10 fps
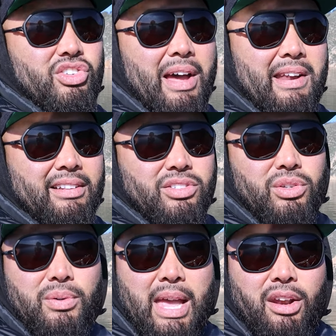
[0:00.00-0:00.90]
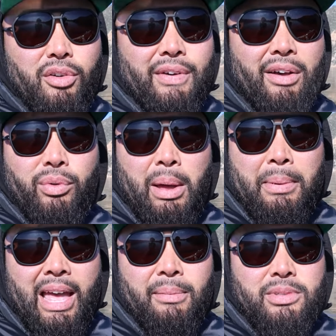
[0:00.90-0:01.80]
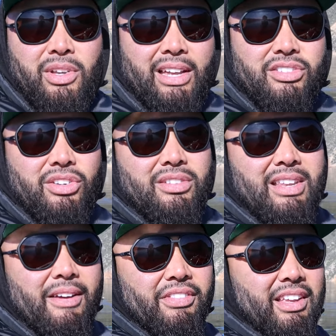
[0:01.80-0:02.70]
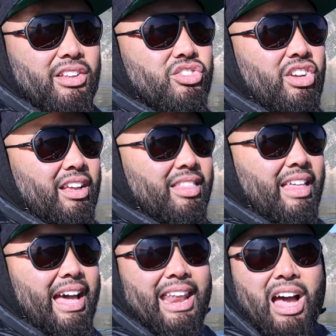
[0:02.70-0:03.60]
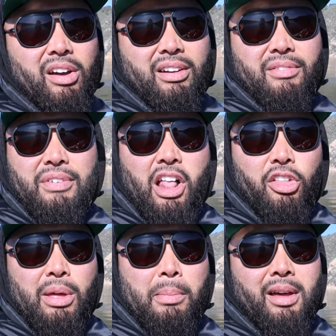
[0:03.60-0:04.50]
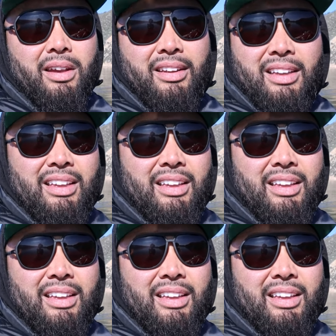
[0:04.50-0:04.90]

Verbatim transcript: shout out to 805 Webcams. You guys should definitely check that out and follow them on